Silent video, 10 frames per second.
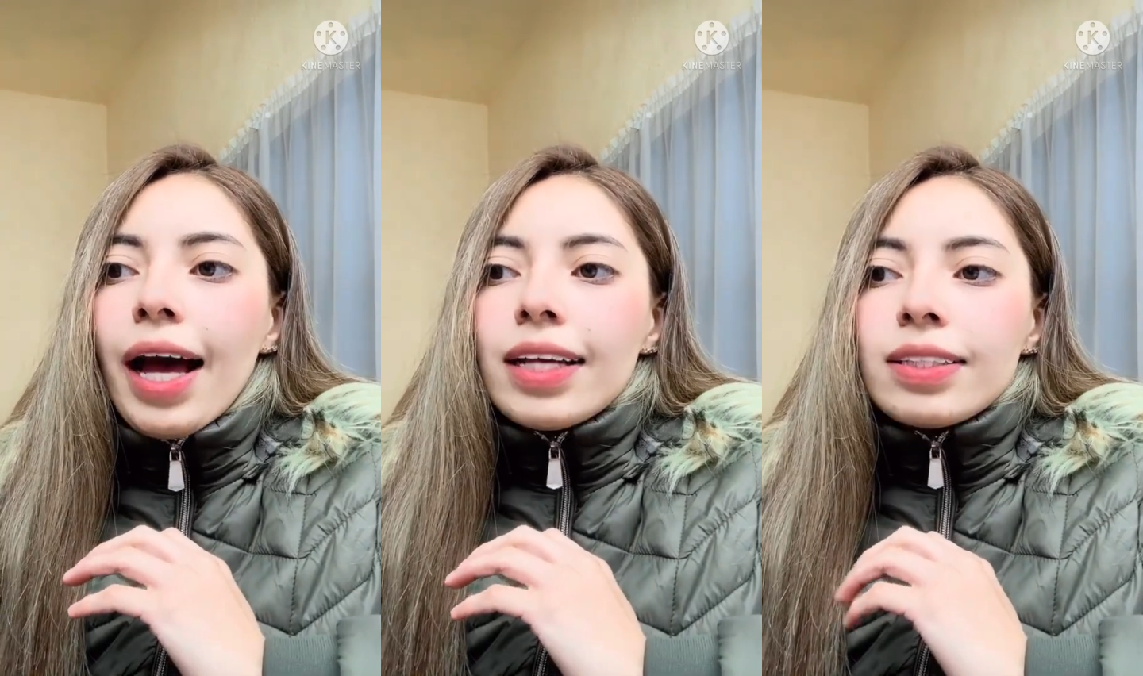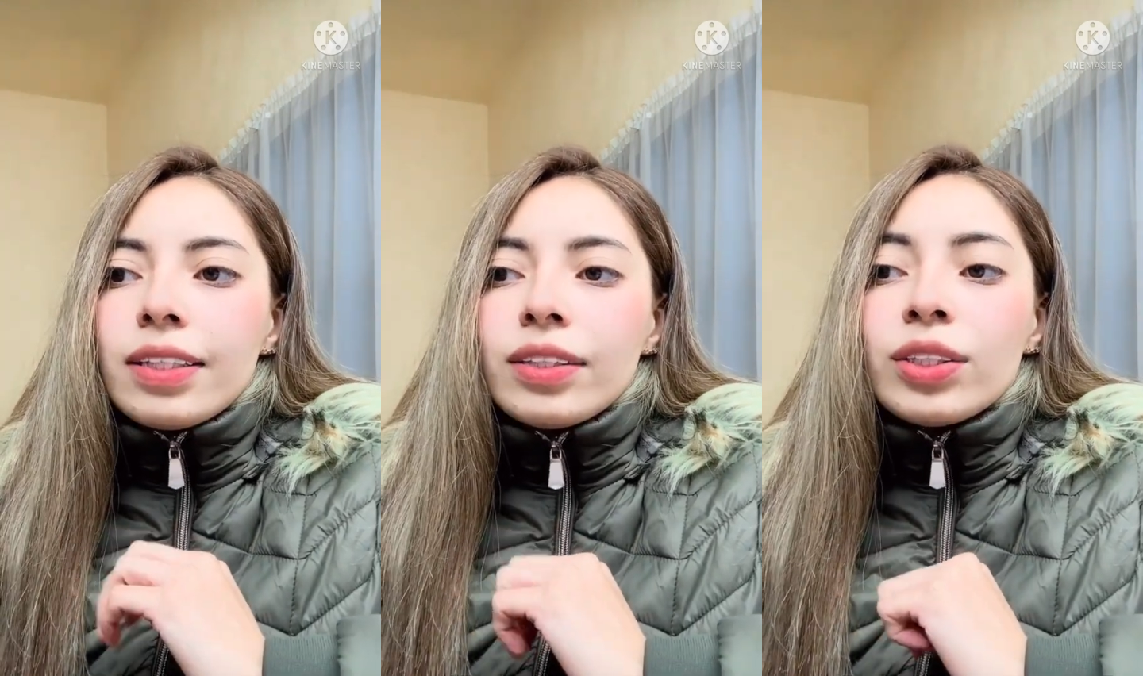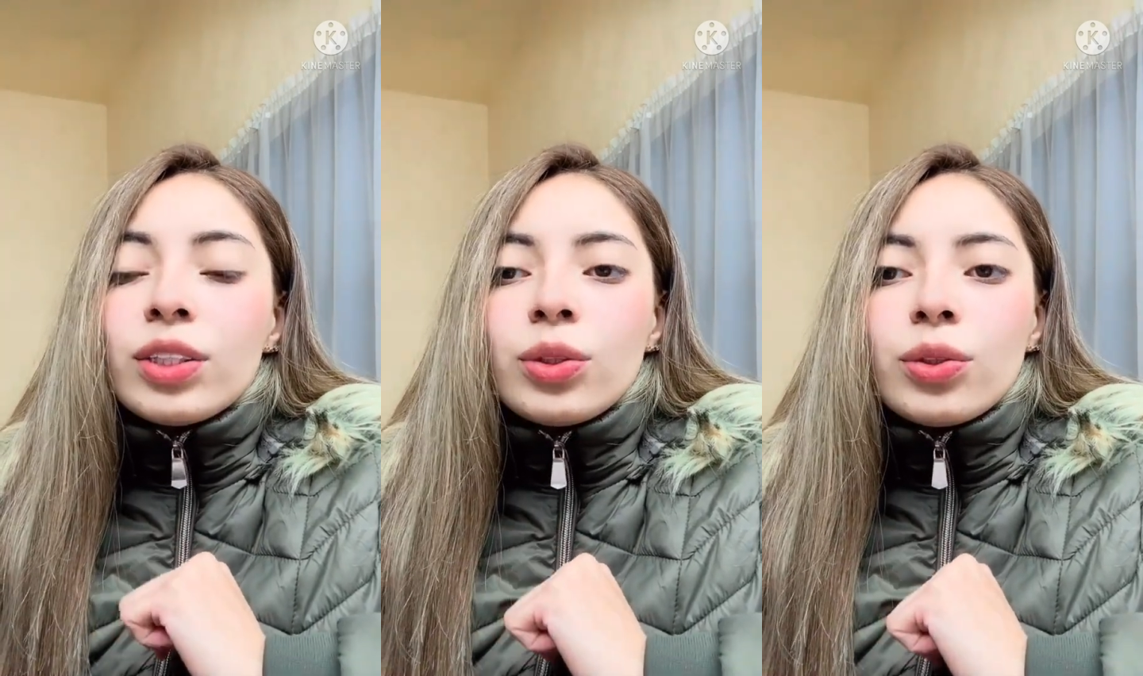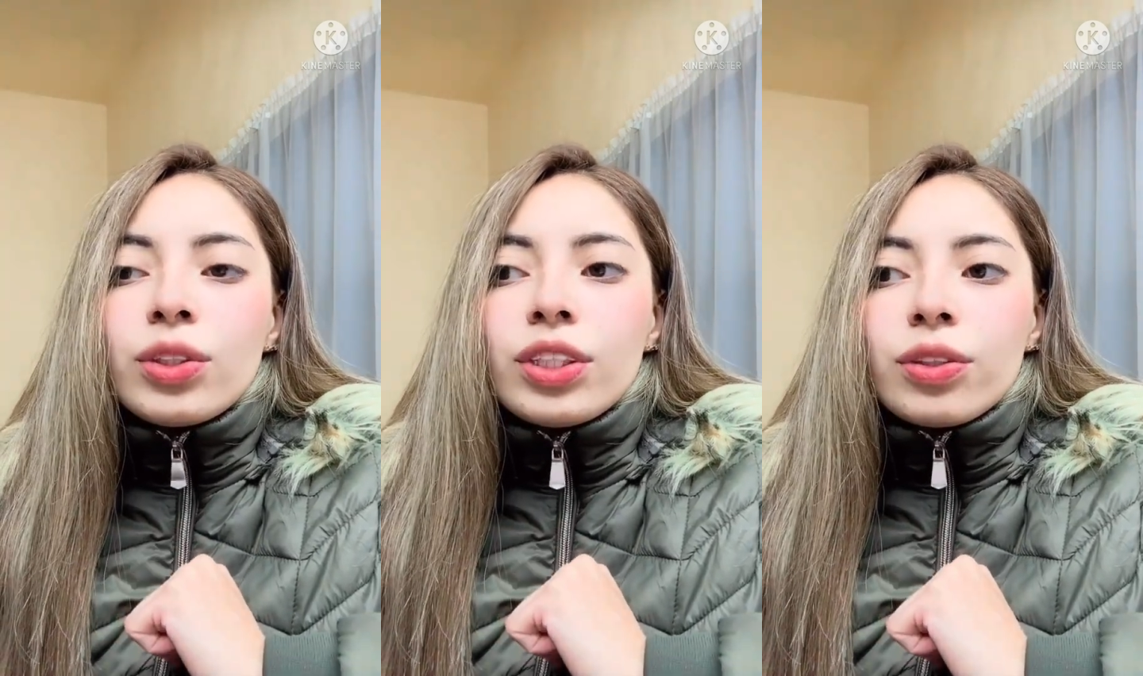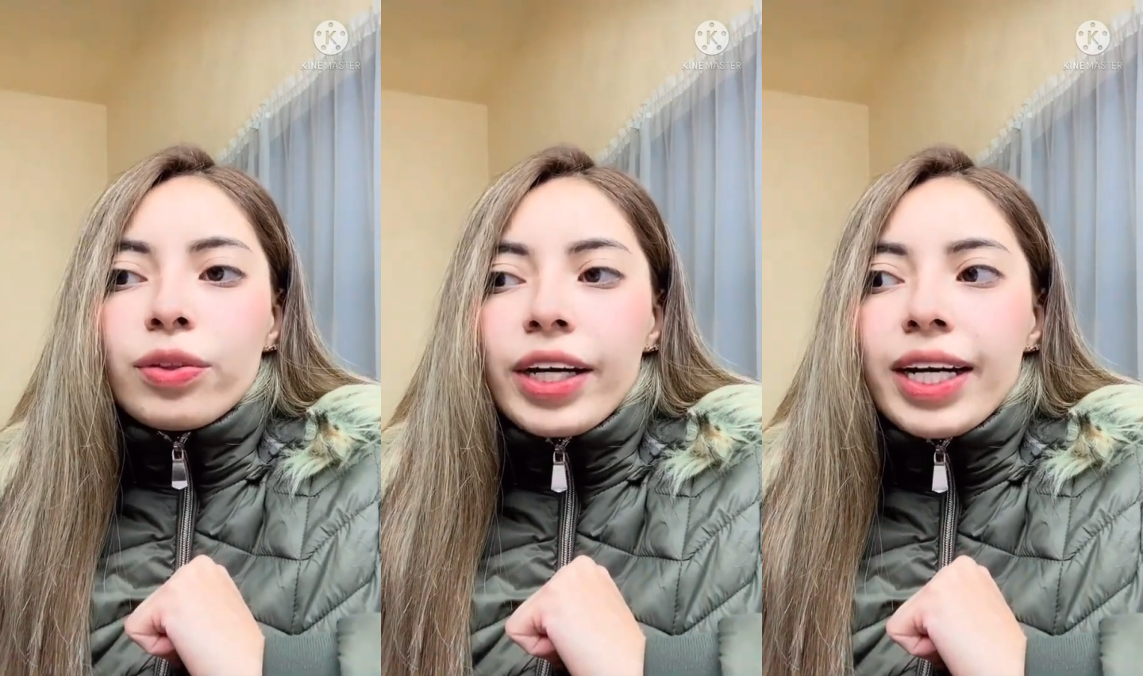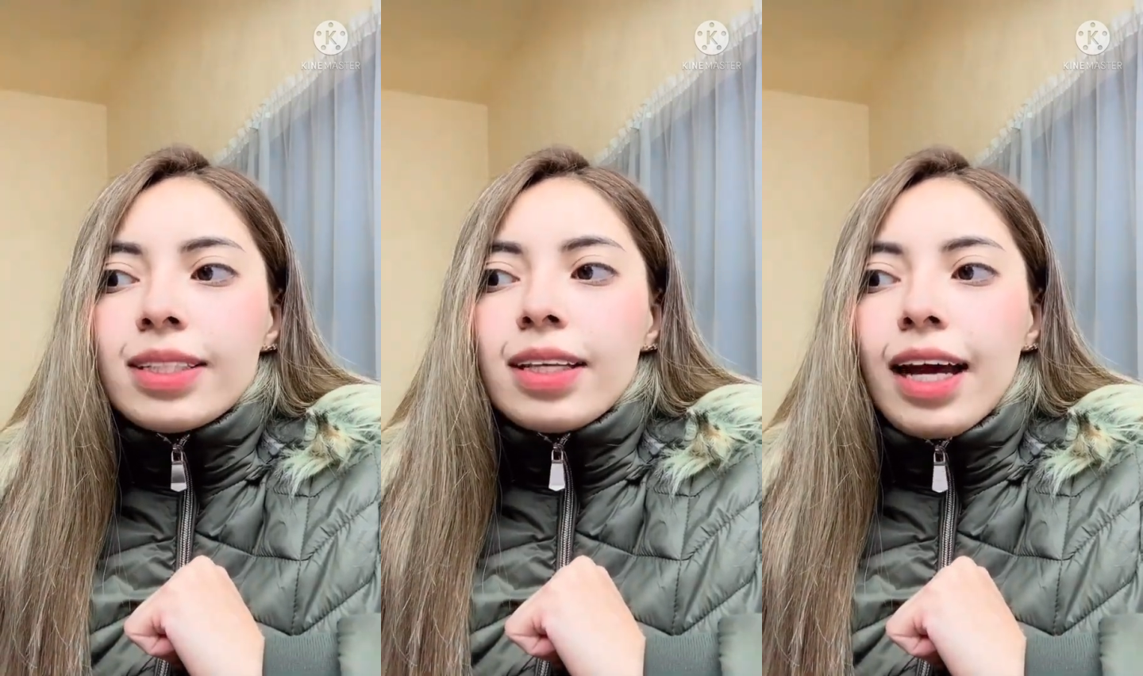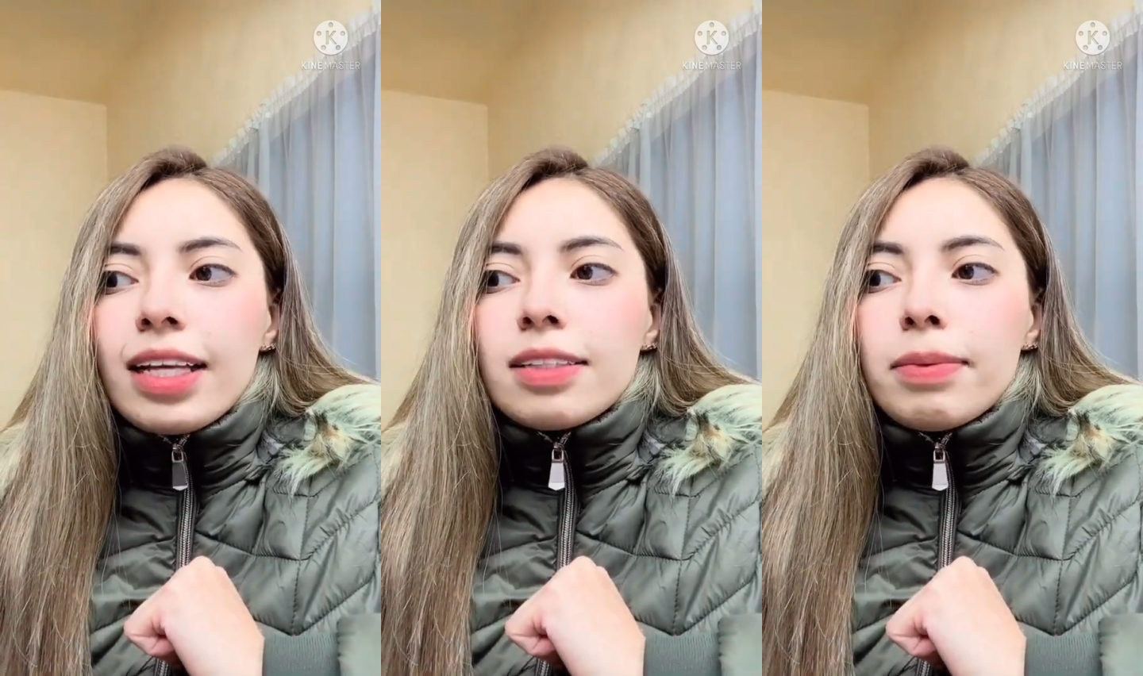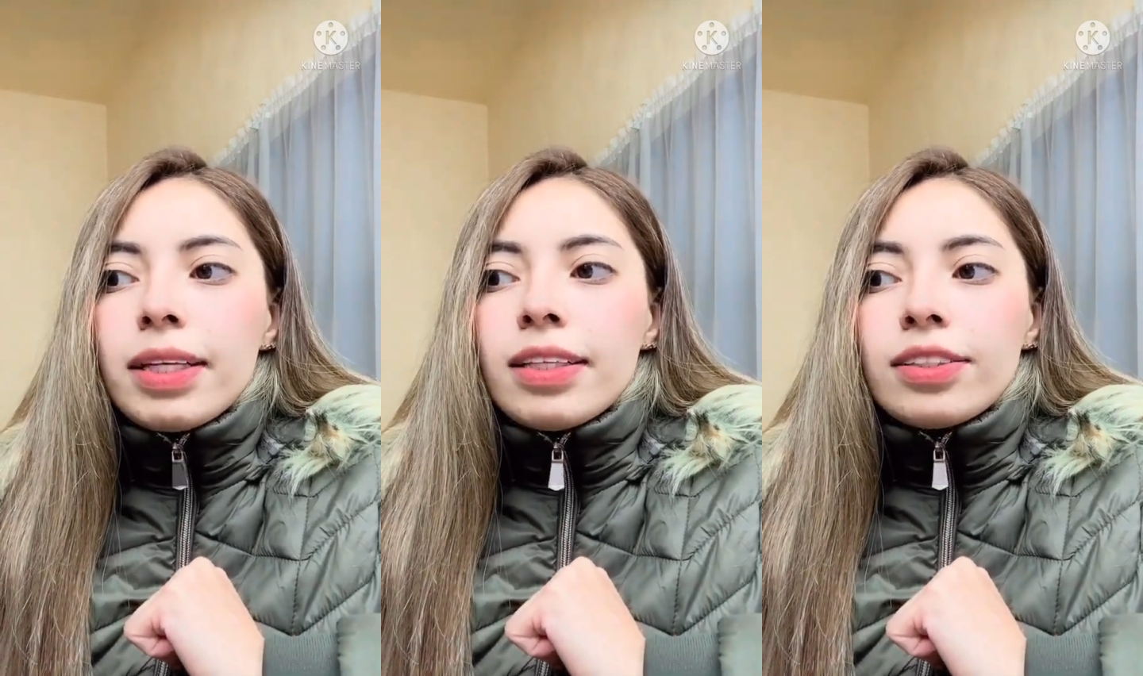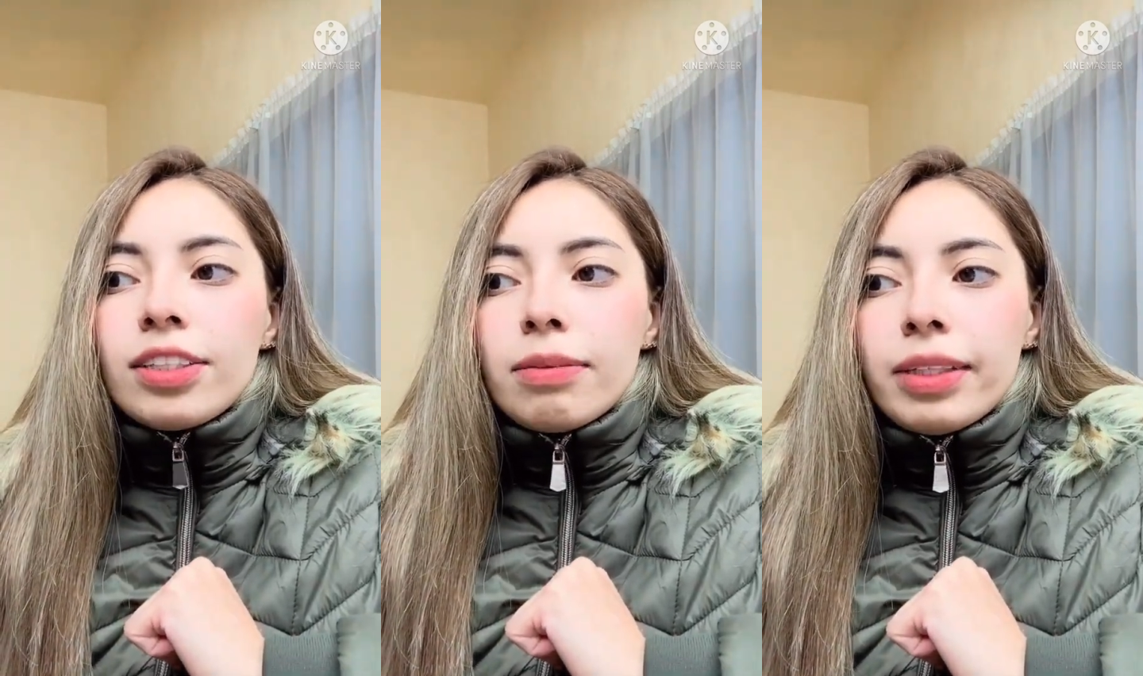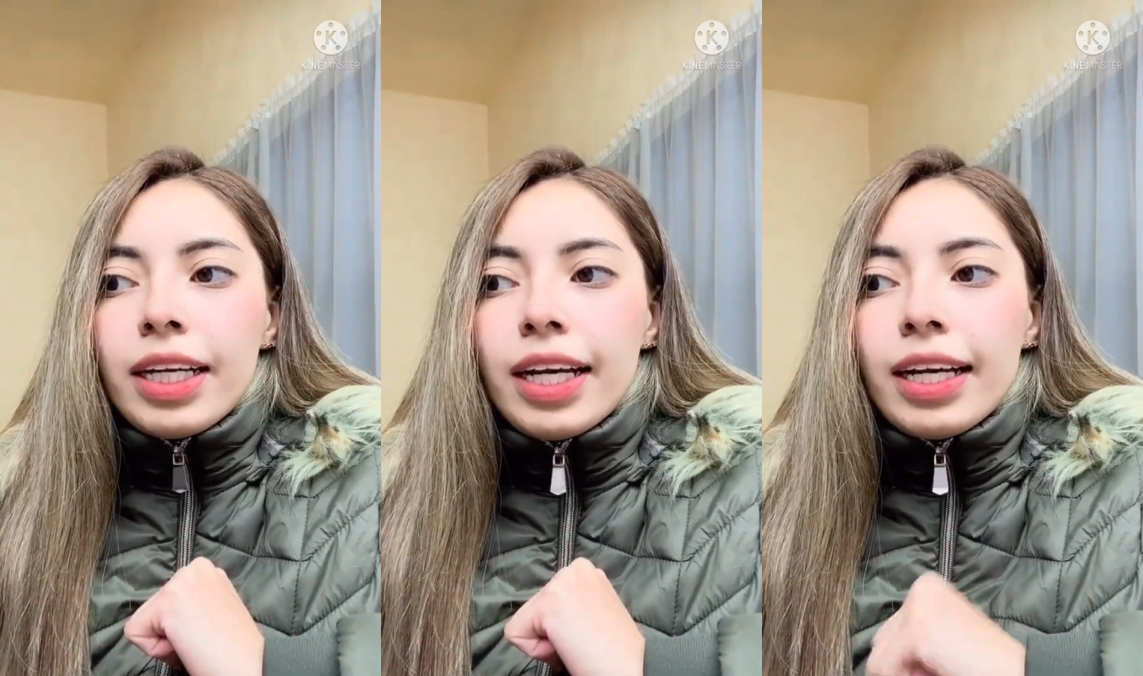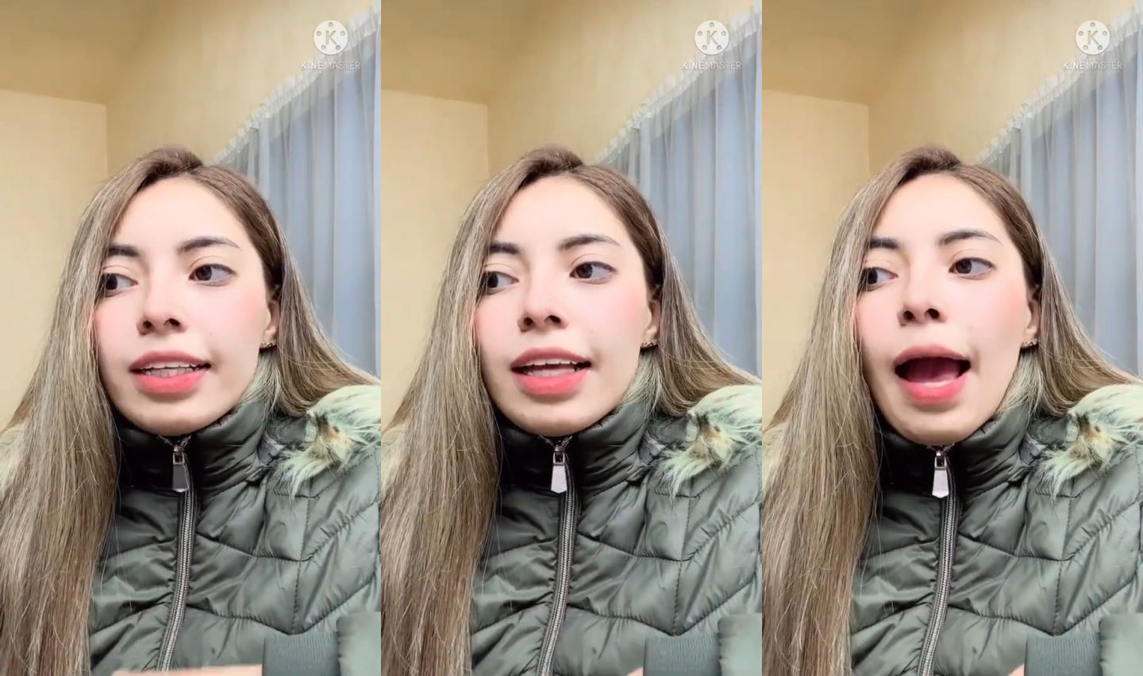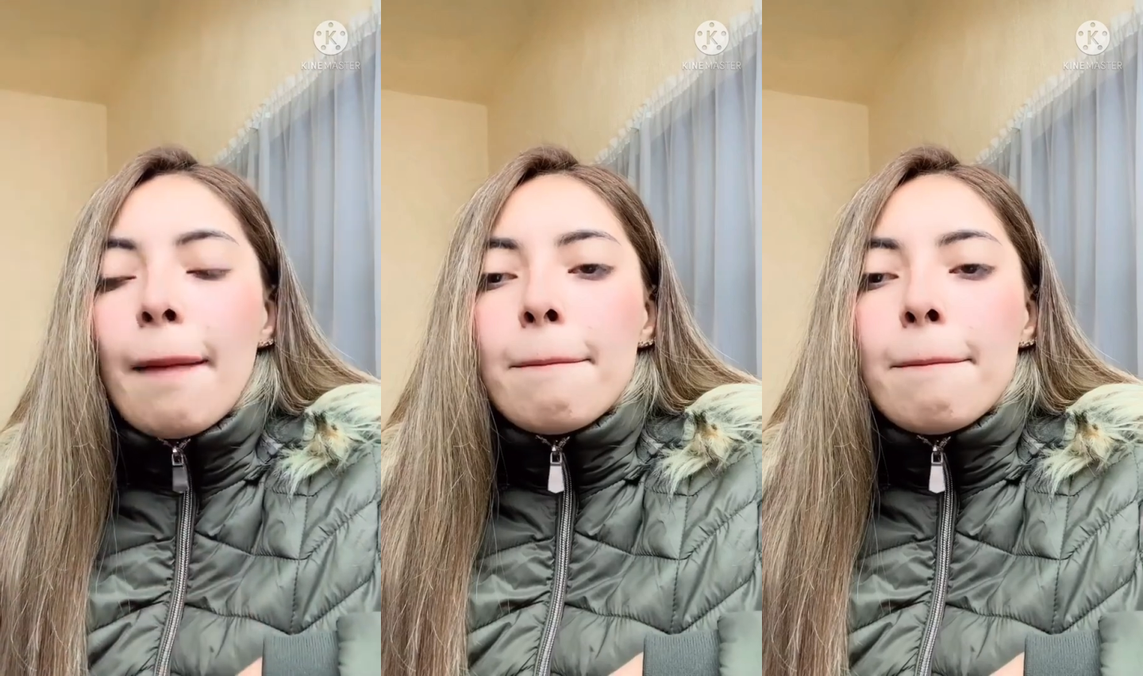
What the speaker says: as tendency to decrease has been determined